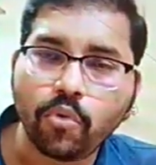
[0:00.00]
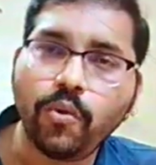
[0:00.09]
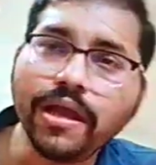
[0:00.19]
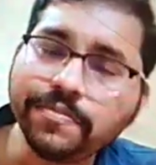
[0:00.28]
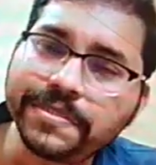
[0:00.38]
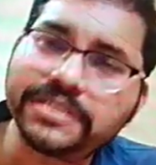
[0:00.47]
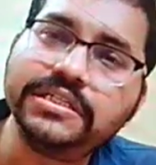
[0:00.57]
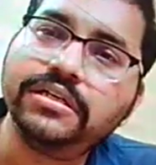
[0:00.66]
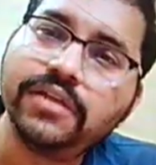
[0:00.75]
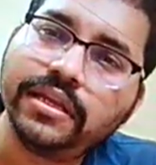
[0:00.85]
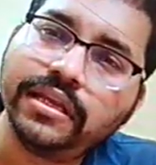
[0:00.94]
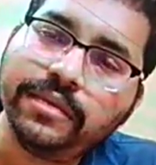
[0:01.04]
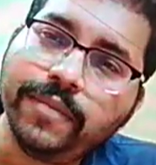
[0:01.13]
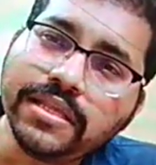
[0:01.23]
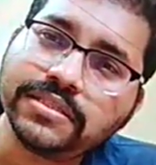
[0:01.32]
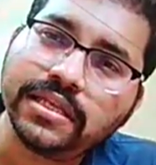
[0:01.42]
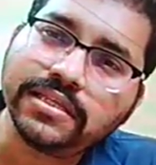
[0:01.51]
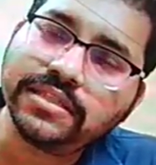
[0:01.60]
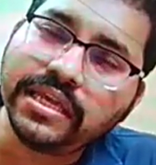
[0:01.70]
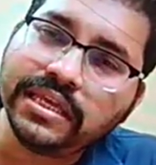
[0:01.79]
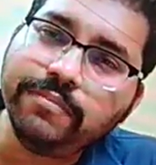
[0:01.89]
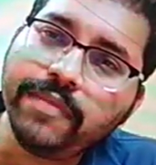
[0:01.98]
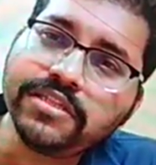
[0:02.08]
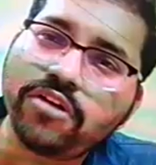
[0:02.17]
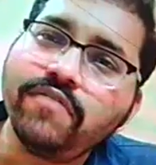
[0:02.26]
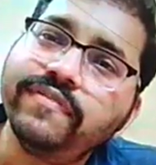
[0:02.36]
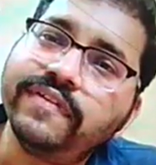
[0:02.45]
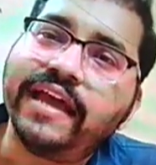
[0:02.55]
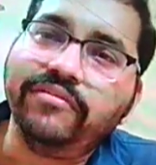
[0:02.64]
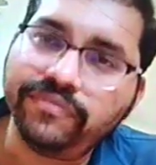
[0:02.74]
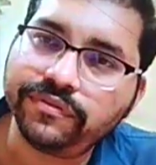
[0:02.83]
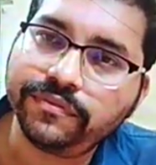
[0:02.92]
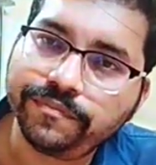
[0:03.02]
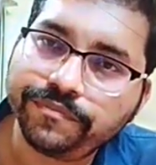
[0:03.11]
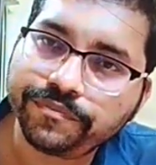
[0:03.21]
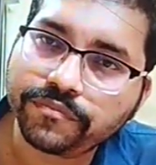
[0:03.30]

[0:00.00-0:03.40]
one particular image, that is the image of life.